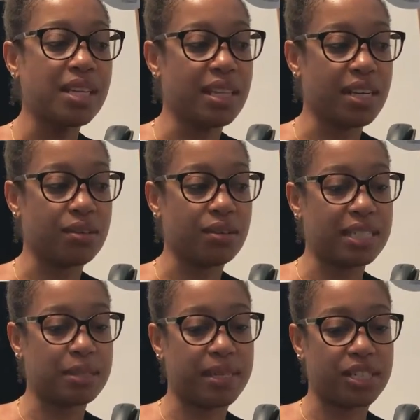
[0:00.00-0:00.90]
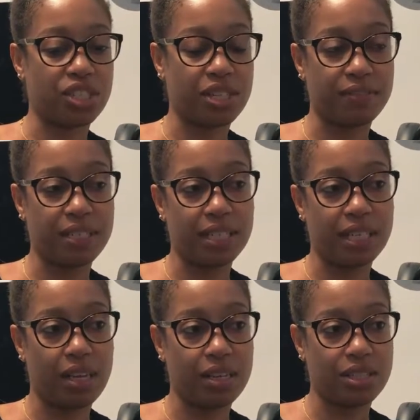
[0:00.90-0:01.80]
there has been a shift in
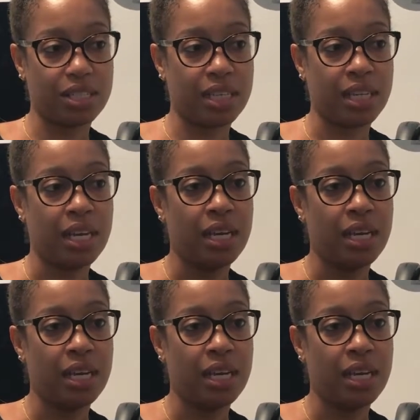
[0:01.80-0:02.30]
ecology